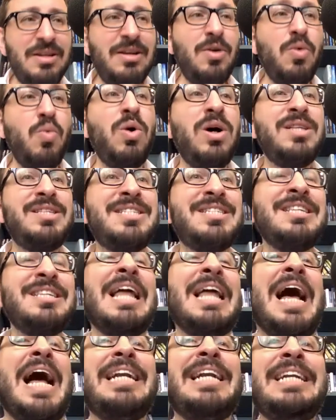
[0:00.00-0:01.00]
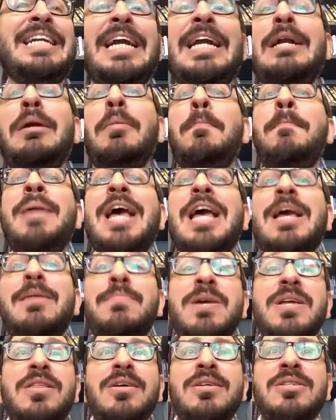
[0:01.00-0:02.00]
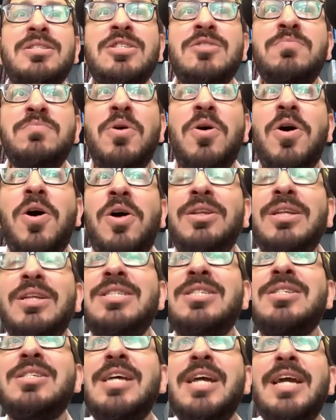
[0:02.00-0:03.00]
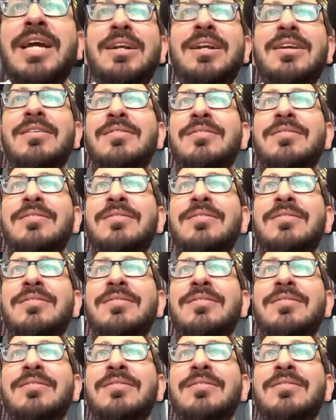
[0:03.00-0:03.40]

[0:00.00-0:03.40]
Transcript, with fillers: What's lacking, maybe the smallest thing.